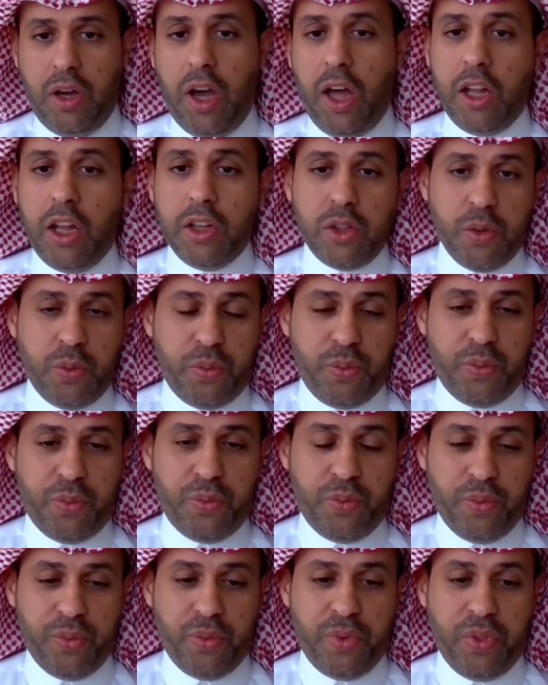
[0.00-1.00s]
A lot of
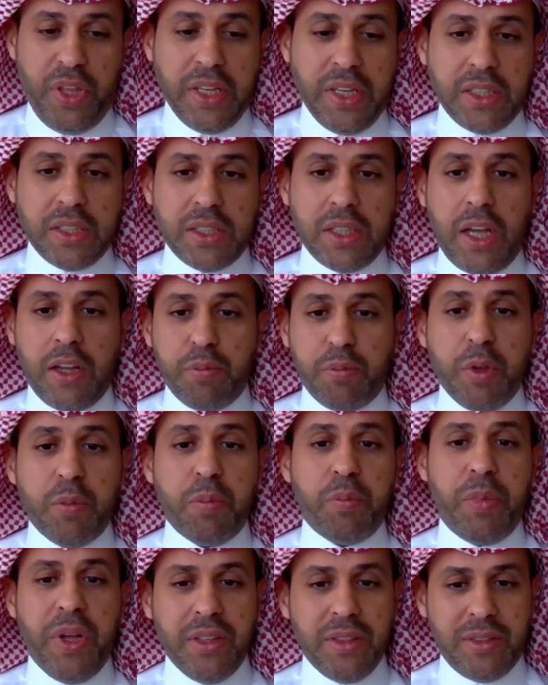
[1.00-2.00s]
things have
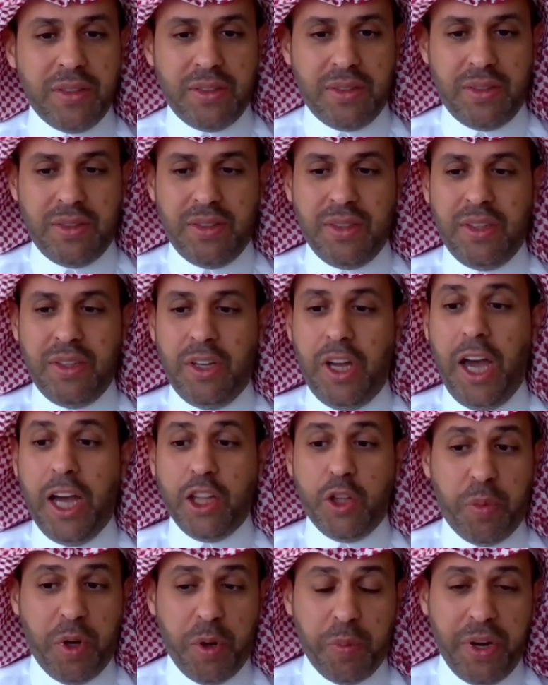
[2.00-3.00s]
been built
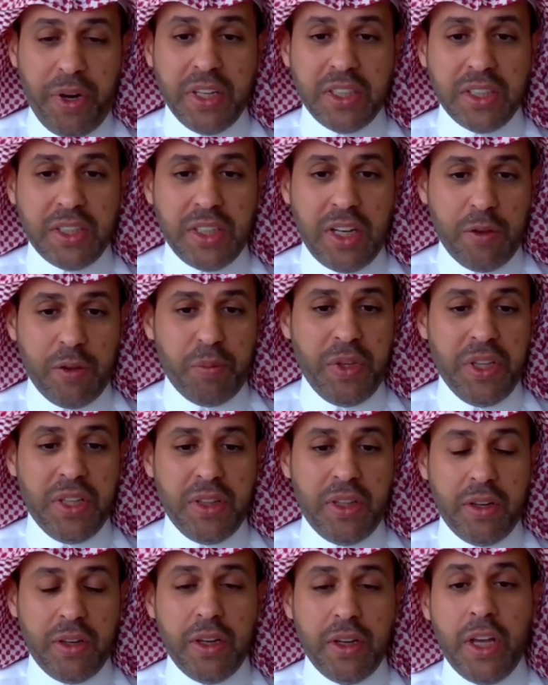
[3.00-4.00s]
and preparation have been
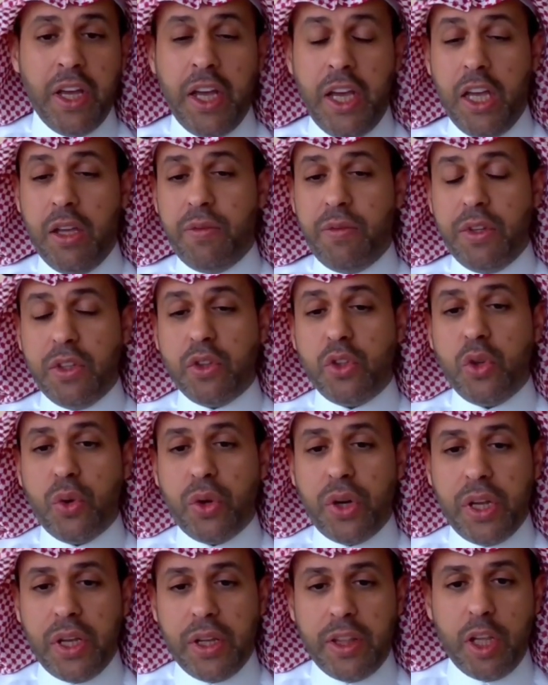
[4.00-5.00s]
done even
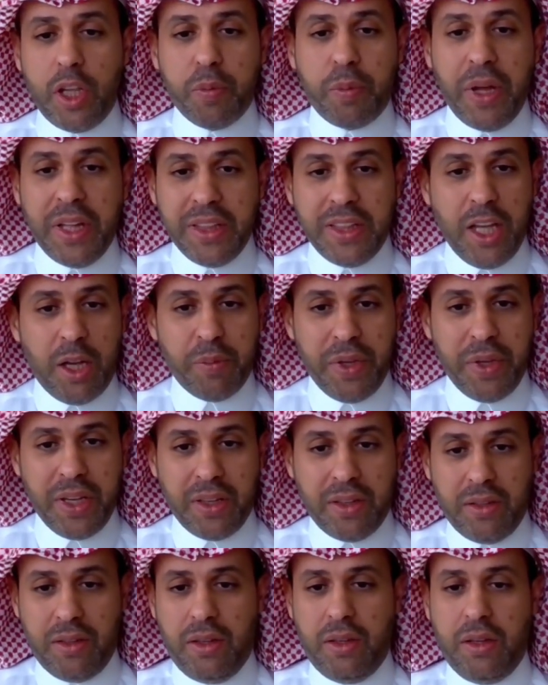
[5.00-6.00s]
during the
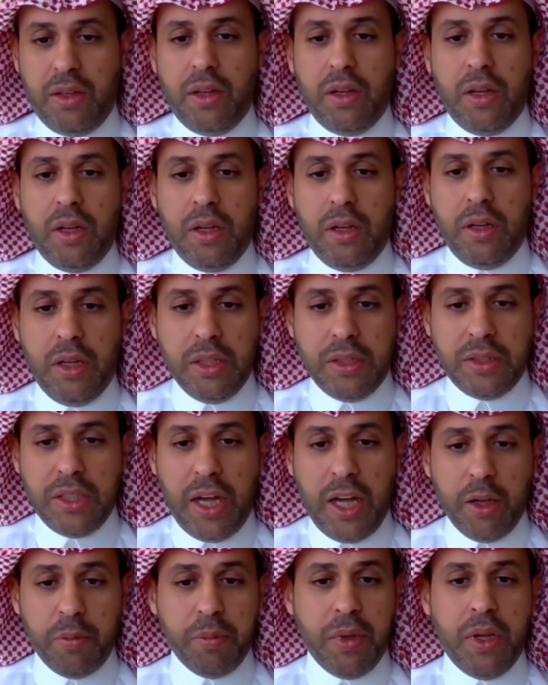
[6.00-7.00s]
pandemic
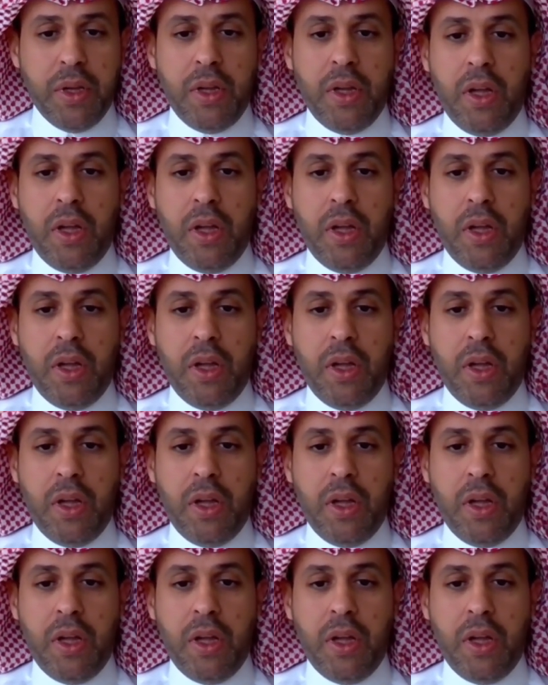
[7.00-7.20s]
time.